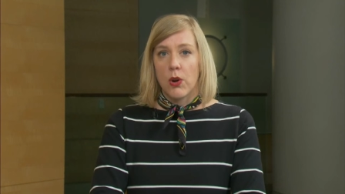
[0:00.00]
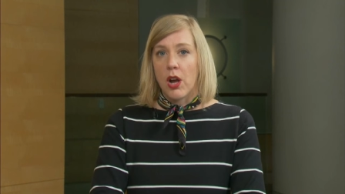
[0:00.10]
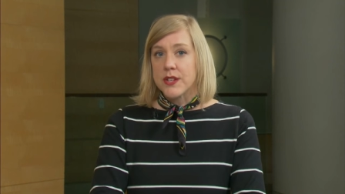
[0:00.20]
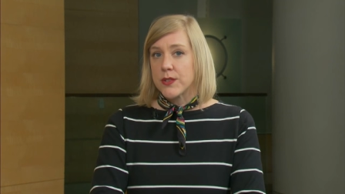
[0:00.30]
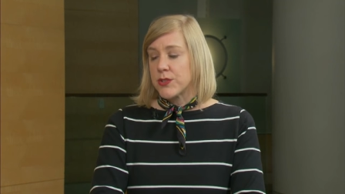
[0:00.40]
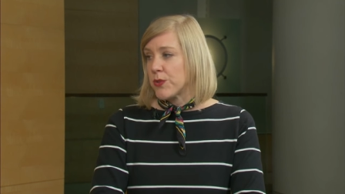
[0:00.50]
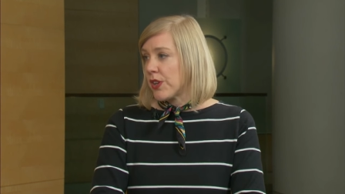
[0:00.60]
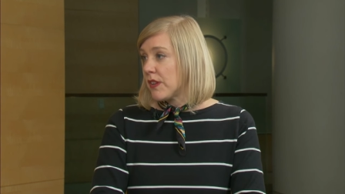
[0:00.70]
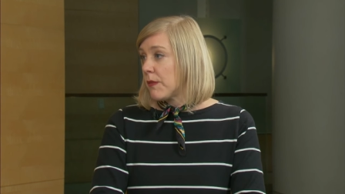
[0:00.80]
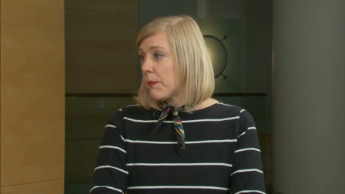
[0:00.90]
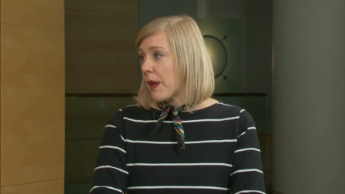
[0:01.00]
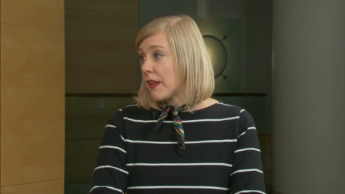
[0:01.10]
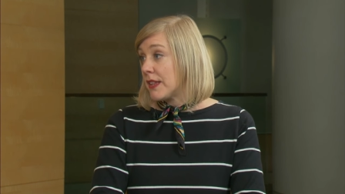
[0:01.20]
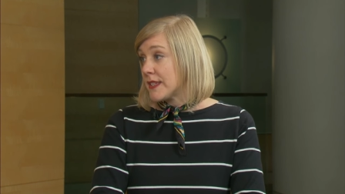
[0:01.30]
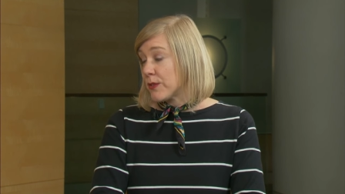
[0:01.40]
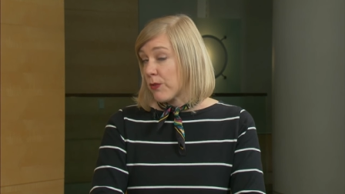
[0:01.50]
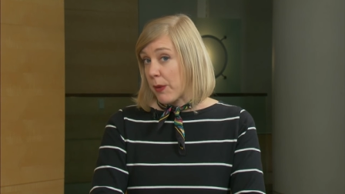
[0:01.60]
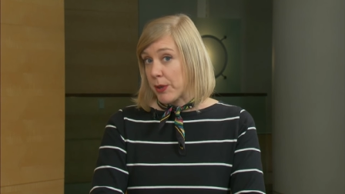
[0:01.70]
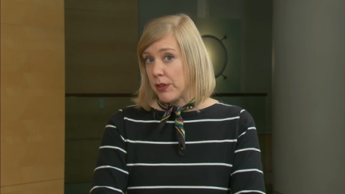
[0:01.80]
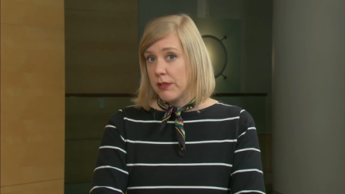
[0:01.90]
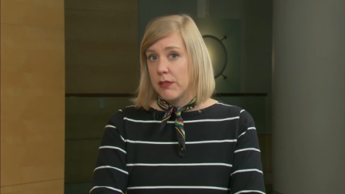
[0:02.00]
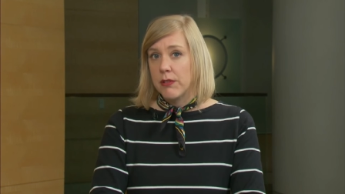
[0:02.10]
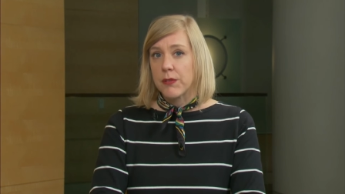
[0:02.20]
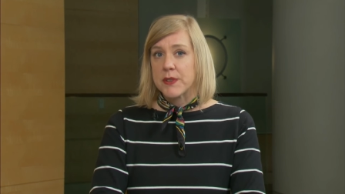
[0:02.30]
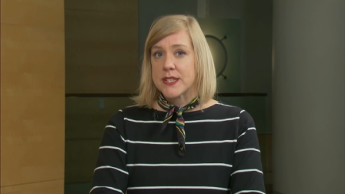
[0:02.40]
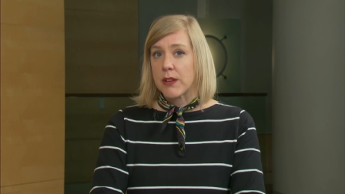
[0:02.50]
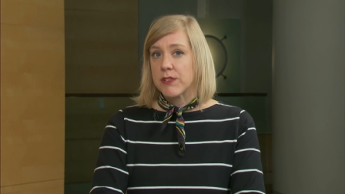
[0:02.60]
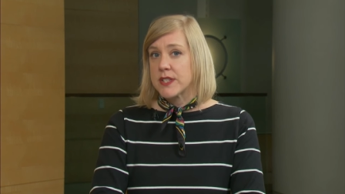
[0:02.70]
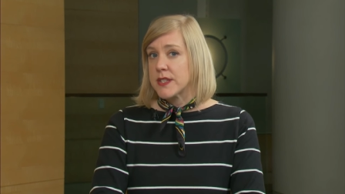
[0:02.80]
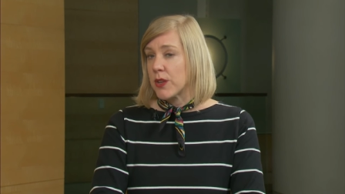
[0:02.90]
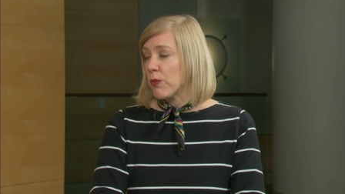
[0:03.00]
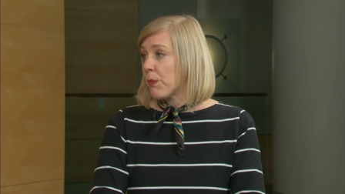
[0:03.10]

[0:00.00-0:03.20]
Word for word: We're also joined by Lisa Remmer from the San Francisco